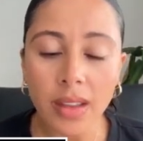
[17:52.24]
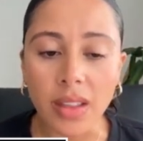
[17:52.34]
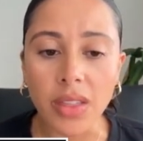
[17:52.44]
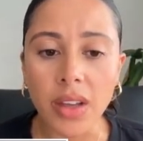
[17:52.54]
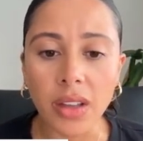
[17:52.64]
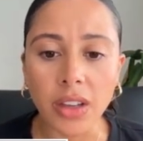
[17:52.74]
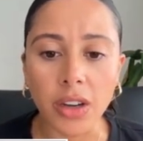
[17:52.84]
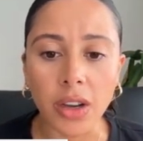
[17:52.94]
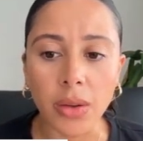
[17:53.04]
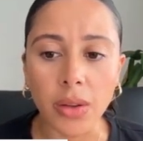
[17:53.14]
that,
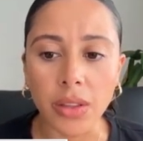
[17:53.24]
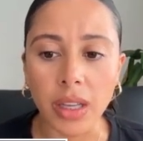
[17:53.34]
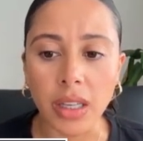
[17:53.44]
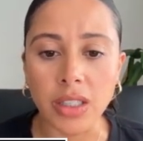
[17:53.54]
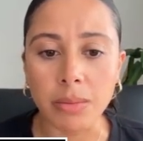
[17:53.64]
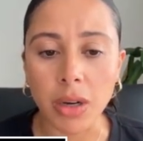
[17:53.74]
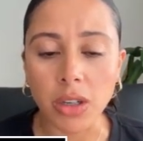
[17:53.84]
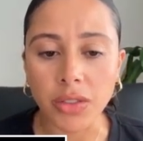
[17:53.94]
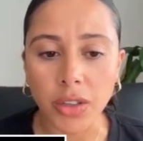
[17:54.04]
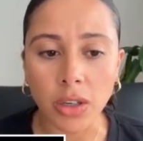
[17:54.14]
the
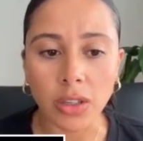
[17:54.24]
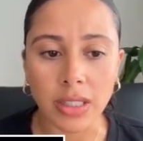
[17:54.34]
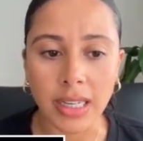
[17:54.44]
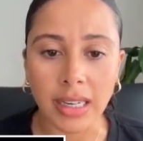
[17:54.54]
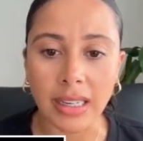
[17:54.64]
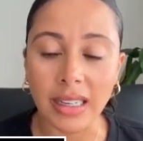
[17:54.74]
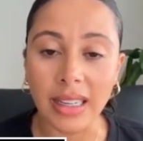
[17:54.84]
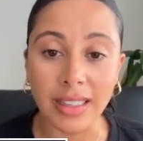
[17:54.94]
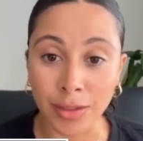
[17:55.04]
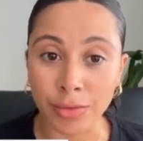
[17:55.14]
demand for content
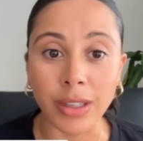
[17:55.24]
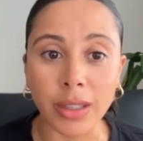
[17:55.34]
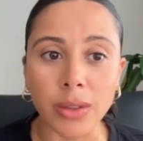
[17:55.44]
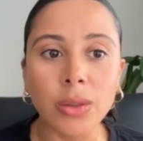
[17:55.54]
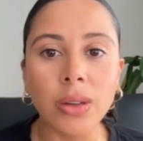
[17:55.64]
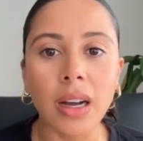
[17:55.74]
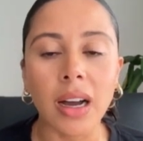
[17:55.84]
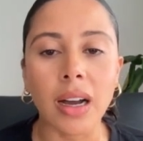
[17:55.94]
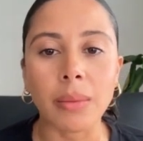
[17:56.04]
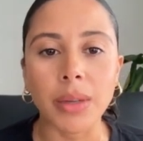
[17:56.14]
is real.
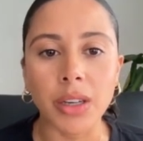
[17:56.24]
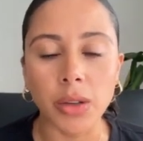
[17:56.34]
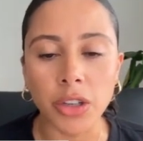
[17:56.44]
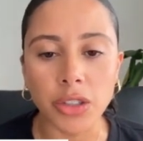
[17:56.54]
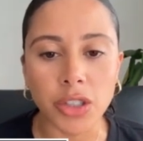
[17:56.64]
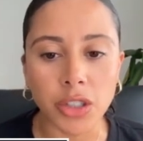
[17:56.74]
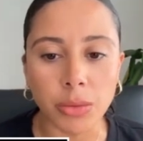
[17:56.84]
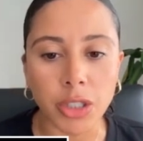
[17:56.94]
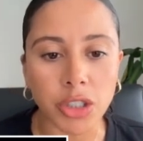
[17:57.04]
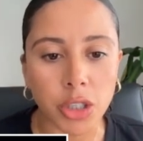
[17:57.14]

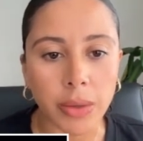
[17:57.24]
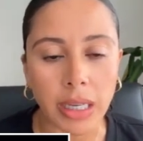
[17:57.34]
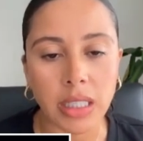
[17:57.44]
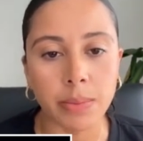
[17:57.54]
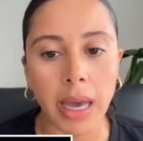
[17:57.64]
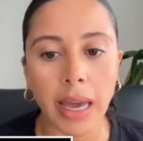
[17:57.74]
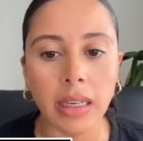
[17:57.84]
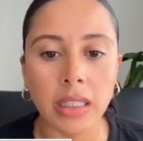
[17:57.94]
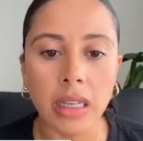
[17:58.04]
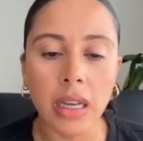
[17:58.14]
Consumers do
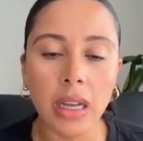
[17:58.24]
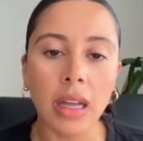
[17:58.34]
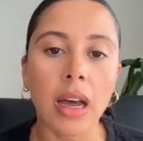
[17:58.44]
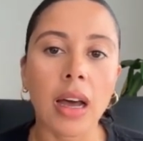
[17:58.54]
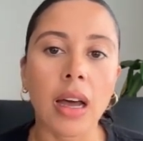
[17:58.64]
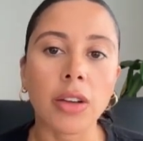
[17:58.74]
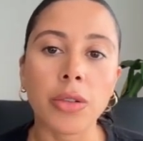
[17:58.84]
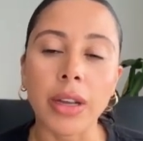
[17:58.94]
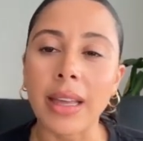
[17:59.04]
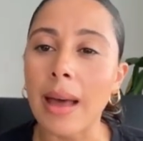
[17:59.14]
expect
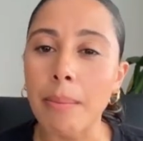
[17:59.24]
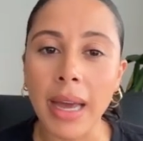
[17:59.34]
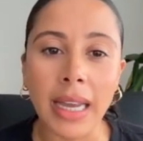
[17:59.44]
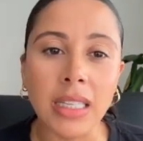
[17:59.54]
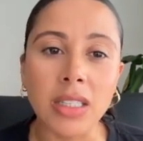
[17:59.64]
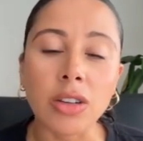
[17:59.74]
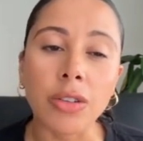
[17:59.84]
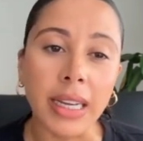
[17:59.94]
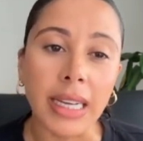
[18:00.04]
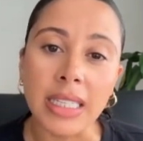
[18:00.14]
campaigns and
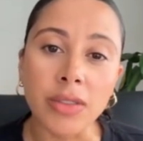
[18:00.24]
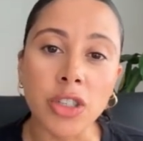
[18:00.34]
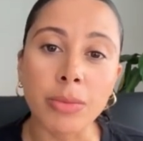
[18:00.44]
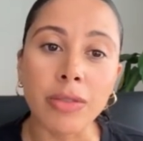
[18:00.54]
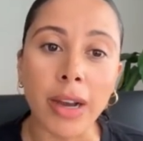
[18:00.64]
creatives to be